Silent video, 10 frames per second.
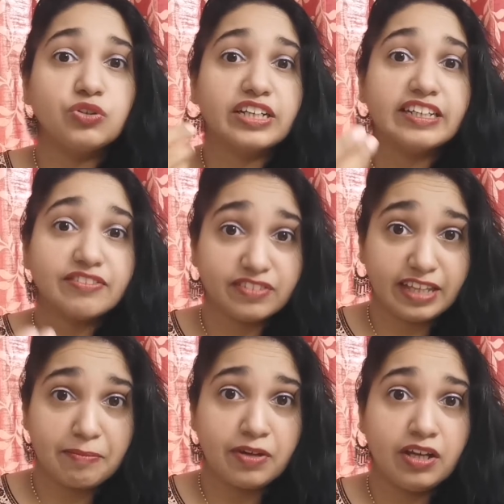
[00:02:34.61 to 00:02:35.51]
You can give
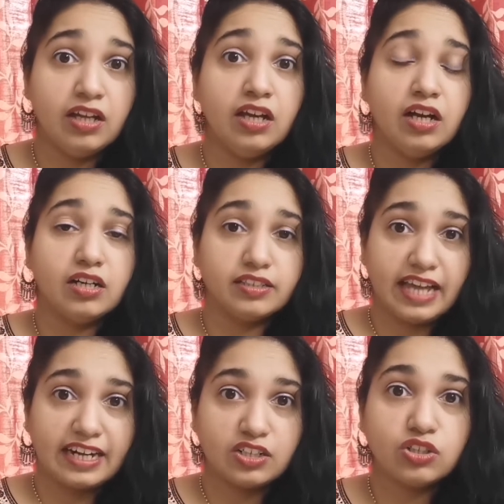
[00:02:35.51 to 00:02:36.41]
them
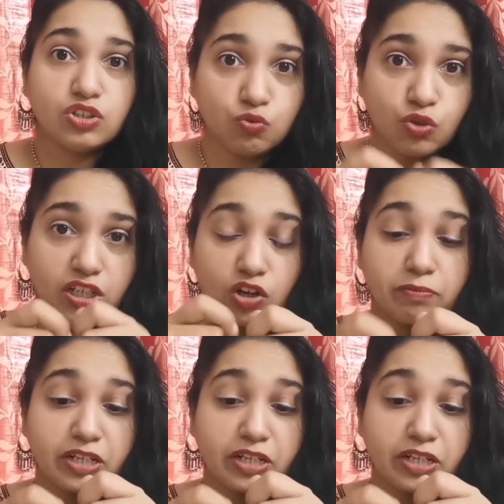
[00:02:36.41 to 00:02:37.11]
that to work on,